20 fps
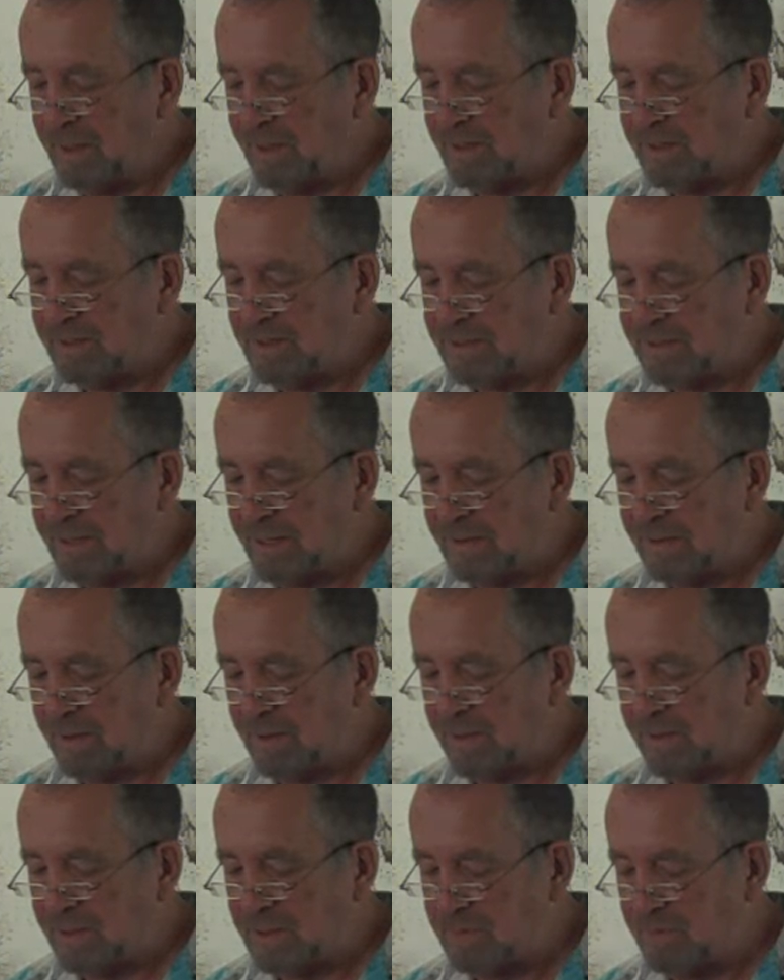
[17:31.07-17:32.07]
X
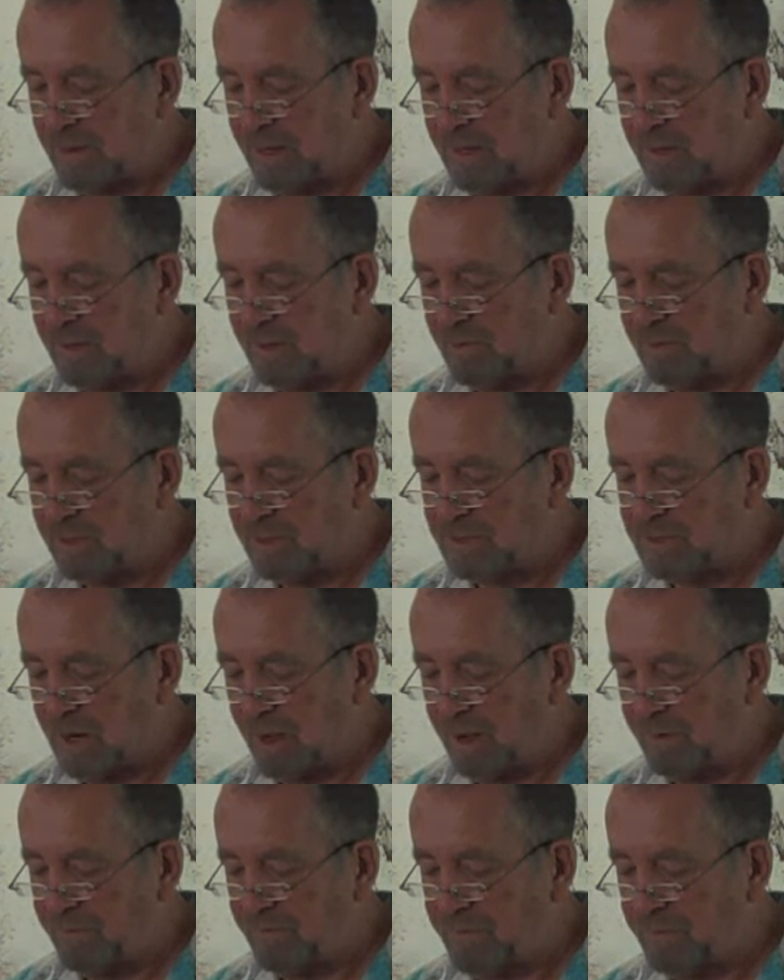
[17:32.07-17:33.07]
caused Y, B
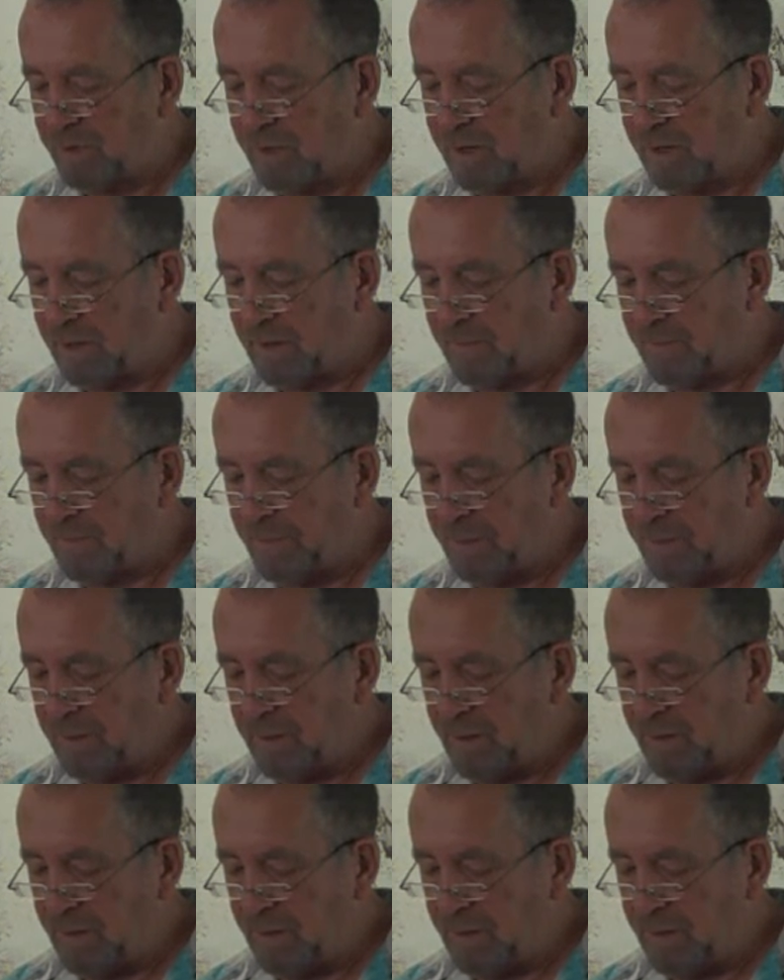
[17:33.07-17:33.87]
caused C,